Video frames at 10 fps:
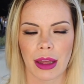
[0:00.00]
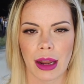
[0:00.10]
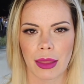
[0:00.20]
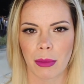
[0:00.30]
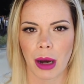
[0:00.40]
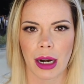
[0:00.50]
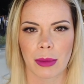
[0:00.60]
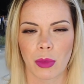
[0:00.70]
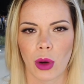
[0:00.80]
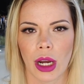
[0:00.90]
and in the
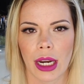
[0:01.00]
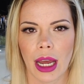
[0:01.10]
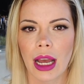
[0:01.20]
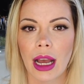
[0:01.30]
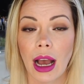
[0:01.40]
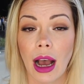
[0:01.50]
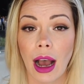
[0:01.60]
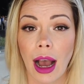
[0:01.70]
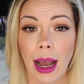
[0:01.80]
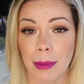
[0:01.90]
bottom one
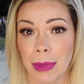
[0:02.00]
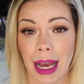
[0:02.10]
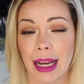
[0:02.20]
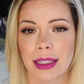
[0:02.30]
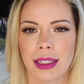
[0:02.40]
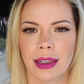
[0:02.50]
I'm not